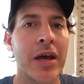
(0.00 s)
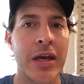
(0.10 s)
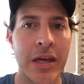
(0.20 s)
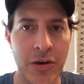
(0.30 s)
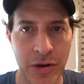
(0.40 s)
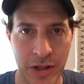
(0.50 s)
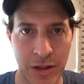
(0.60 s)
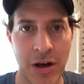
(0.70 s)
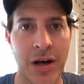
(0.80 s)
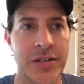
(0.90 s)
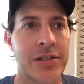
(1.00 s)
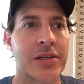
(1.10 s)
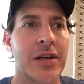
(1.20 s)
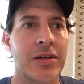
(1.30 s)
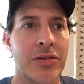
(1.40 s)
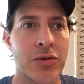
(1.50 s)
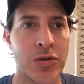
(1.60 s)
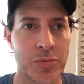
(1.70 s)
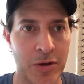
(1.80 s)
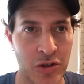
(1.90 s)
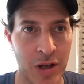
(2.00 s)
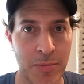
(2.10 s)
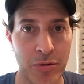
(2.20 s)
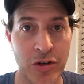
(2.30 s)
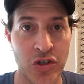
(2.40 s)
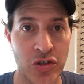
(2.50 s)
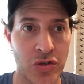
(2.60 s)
hearing loss to special operations